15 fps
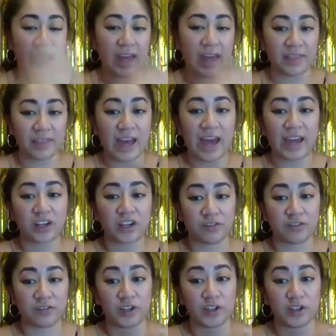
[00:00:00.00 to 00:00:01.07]
And that
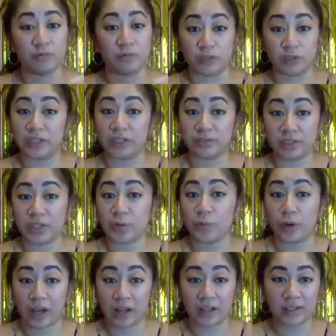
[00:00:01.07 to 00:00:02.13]
converted really, really
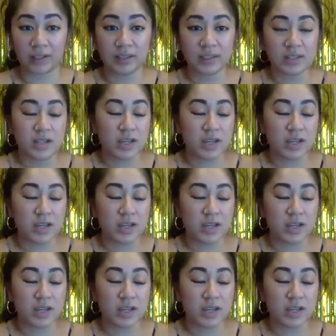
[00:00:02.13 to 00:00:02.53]
well.